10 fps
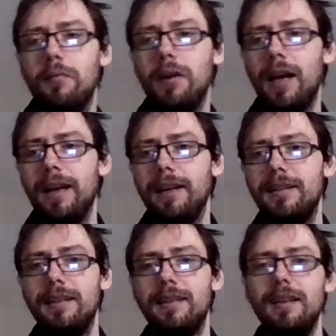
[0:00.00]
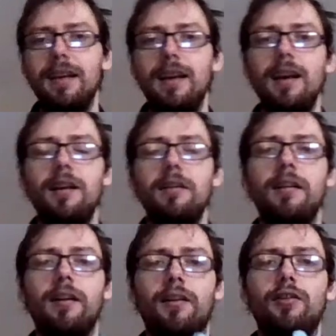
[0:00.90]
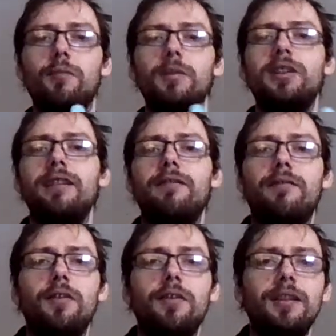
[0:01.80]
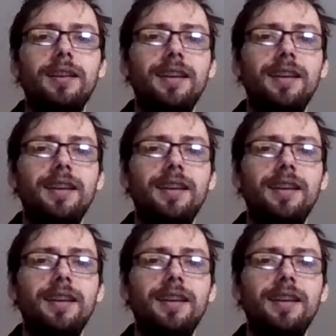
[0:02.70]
played a claw machine for.